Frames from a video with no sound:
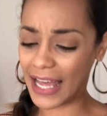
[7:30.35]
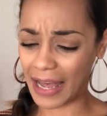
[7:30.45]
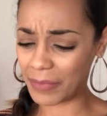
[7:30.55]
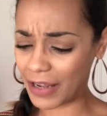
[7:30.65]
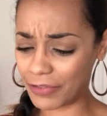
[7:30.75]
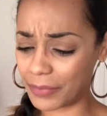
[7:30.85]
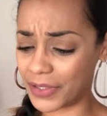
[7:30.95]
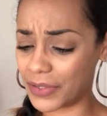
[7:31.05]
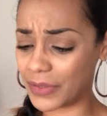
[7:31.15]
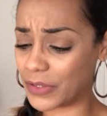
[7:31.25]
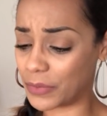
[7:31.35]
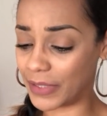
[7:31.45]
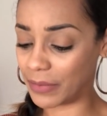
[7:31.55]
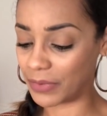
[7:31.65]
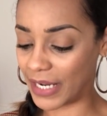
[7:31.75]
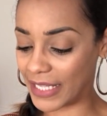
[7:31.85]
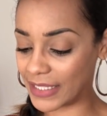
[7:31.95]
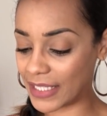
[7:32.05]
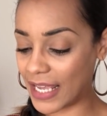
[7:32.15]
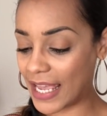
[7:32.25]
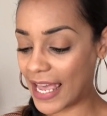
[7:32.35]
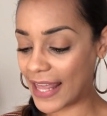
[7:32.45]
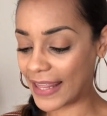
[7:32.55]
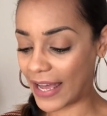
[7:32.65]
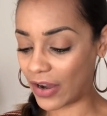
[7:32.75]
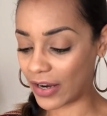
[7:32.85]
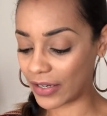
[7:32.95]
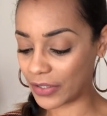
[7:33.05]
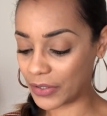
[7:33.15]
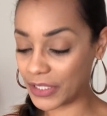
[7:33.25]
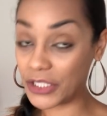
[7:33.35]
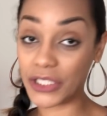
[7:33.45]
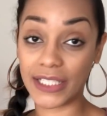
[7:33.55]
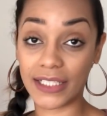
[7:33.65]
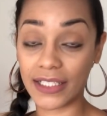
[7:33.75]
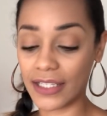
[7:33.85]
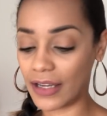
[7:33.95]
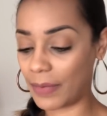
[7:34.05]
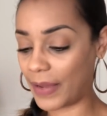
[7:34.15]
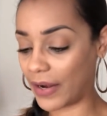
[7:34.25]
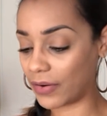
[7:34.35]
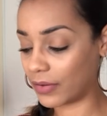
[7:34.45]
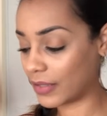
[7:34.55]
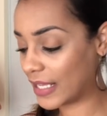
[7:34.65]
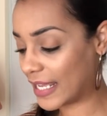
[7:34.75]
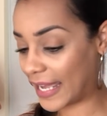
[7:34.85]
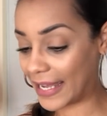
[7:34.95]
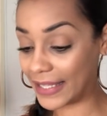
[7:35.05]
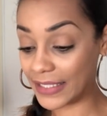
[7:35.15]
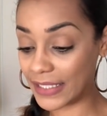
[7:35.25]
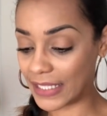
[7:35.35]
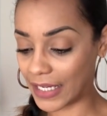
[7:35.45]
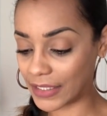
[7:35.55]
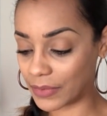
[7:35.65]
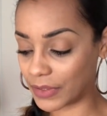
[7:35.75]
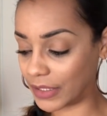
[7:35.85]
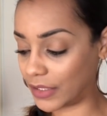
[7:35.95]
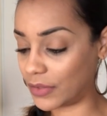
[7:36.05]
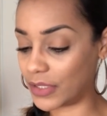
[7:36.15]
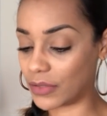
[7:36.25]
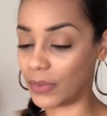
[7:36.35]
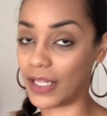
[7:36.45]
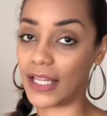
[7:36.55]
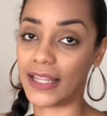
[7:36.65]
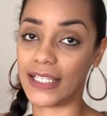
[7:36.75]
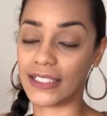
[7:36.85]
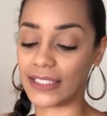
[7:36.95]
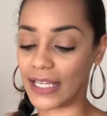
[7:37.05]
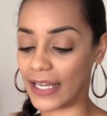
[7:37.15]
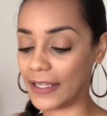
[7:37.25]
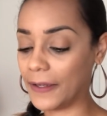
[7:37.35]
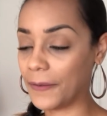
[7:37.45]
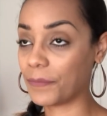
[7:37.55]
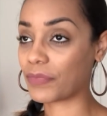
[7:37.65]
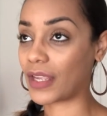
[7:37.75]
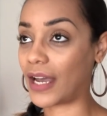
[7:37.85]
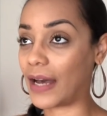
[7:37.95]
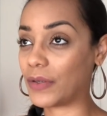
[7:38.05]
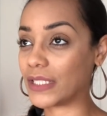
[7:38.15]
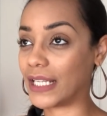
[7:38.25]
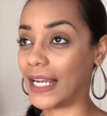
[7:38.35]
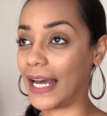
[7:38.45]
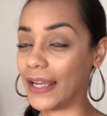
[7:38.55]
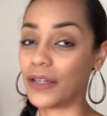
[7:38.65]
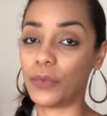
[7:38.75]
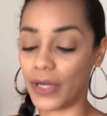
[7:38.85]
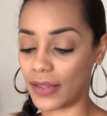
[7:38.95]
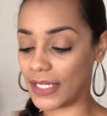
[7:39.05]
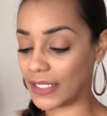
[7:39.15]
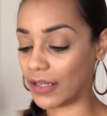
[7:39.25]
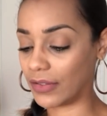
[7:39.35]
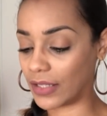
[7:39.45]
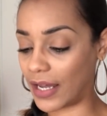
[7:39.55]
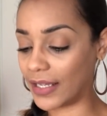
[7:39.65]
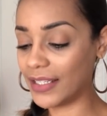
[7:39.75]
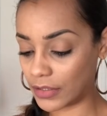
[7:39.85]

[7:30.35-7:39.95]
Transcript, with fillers: I'm not familiar with too many brands that are Christian apparel. And this is actually really cute. It's one of the things that I was like, I could wear this a lot.